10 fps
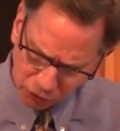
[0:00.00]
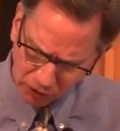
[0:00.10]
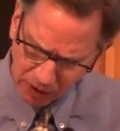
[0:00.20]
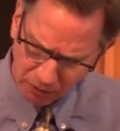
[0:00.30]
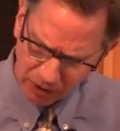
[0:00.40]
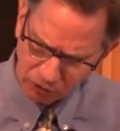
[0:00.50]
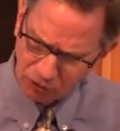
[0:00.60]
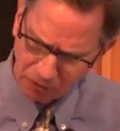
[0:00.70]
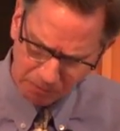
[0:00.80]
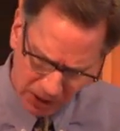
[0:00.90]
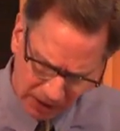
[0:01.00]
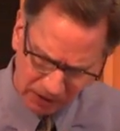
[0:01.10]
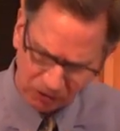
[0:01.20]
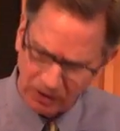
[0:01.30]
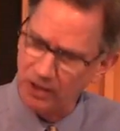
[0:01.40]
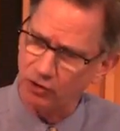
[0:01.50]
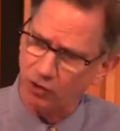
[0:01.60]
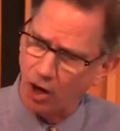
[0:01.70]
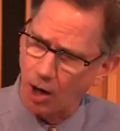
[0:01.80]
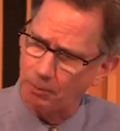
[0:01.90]
generations of Middle East leaders
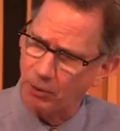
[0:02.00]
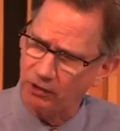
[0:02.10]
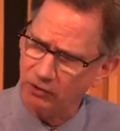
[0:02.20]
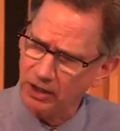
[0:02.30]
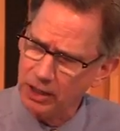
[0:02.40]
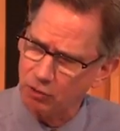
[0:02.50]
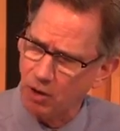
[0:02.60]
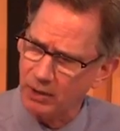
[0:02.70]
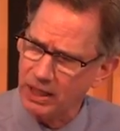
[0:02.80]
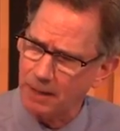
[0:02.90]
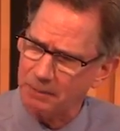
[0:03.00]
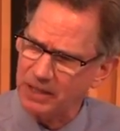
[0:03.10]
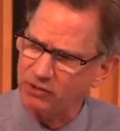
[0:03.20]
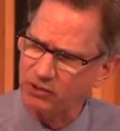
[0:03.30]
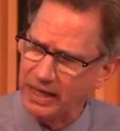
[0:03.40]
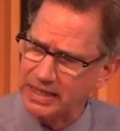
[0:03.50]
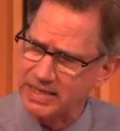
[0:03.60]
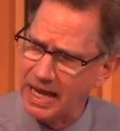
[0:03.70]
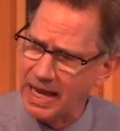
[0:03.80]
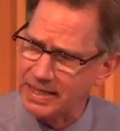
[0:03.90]
are presently growing up inside a
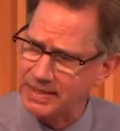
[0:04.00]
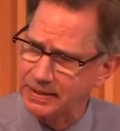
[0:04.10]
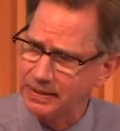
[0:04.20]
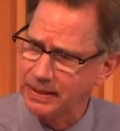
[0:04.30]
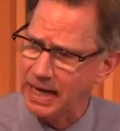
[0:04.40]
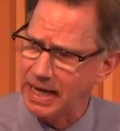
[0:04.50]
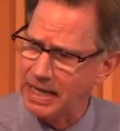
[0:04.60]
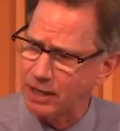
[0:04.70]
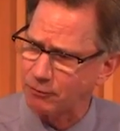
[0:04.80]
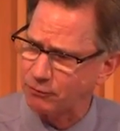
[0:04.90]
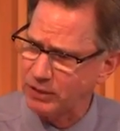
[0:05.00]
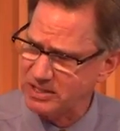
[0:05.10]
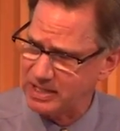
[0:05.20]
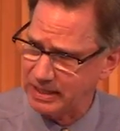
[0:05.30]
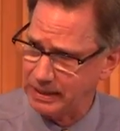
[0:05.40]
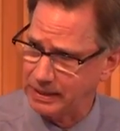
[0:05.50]
tent, and they're freezing.